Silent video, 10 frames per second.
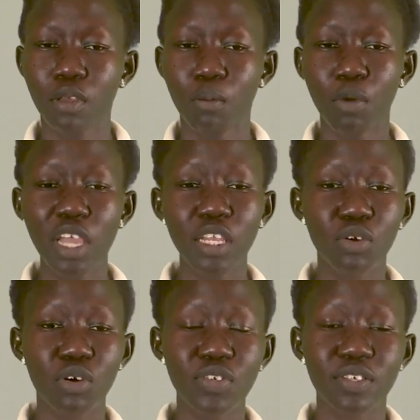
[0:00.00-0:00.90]
Boiling
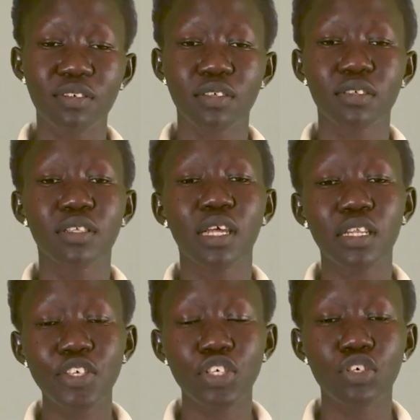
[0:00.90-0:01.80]
causes the
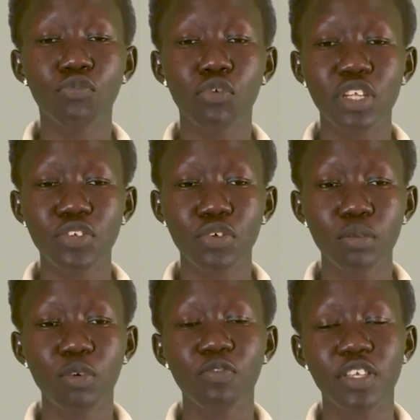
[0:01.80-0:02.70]
leaching of
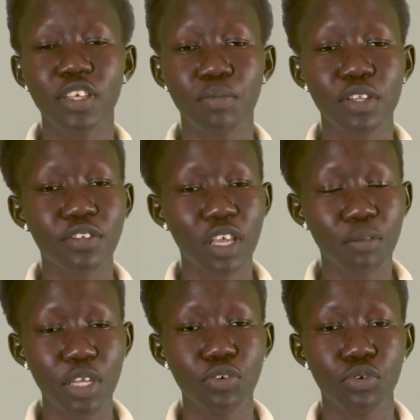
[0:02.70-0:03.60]
water-soluble vitamins and
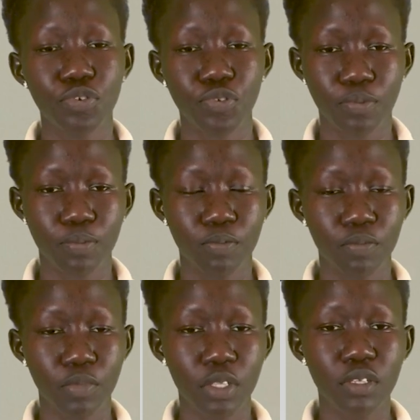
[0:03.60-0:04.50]
minerals,
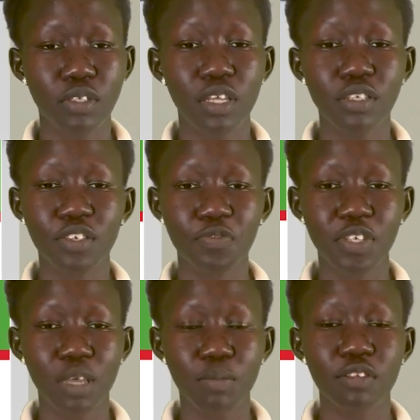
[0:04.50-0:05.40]
such as
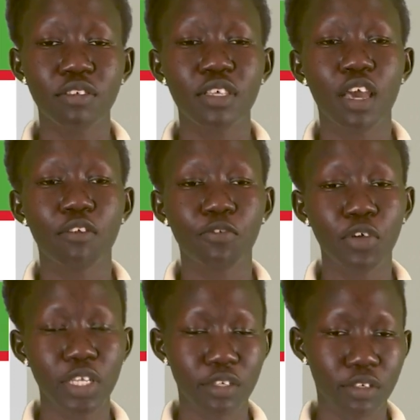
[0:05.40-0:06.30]
vitamin C and
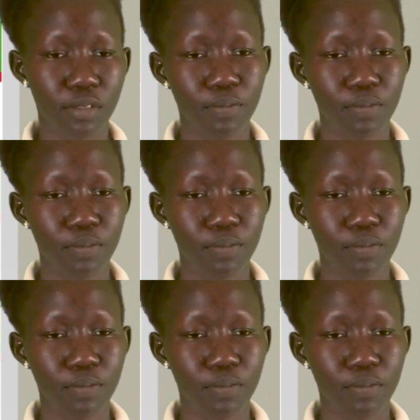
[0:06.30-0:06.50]
folate.